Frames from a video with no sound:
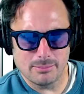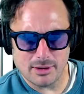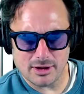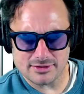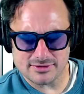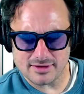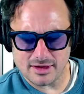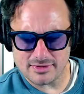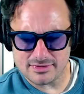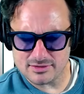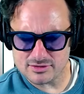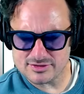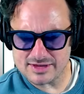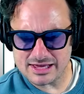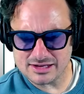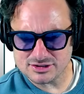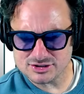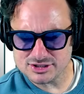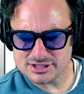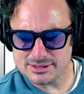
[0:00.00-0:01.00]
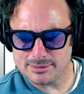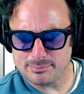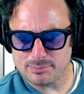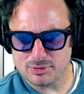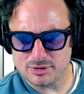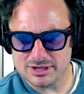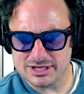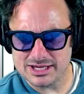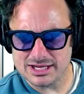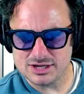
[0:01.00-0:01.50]
But there's actually a
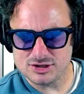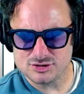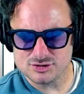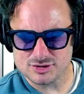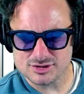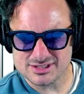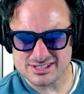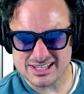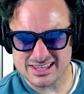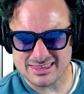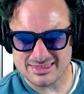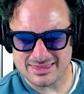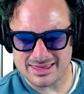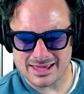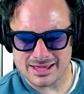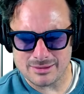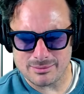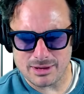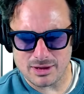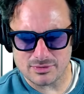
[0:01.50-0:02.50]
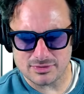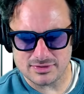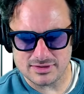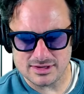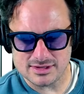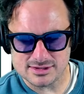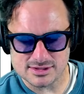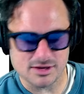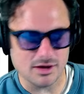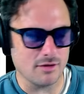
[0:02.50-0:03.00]
pretty interesting thing about
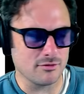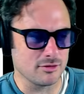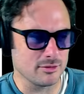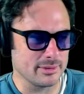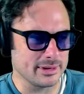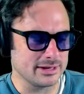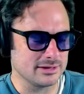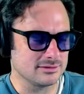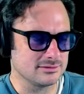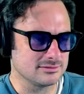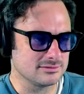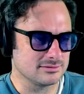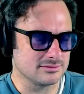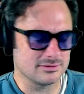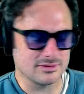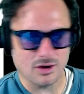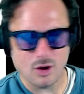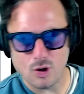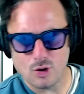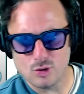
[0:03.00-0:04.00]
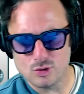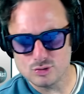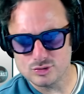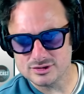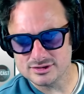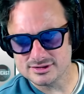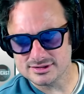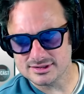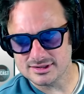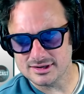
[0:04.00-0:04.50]
these
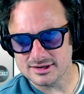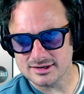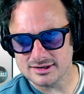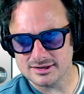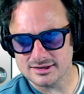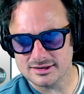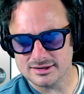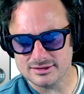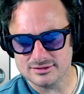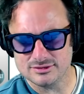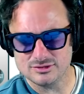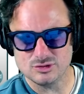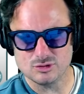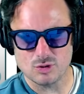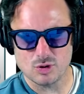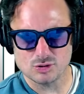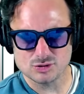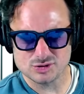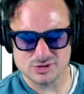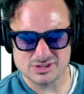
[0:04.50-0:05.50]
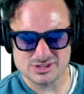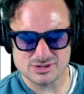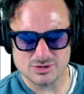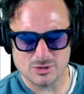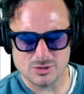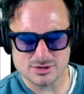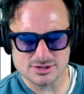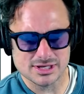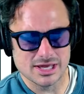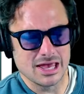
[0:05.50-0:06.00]
government-owned grocery
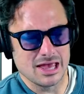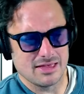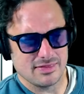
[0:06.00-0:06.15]
stores.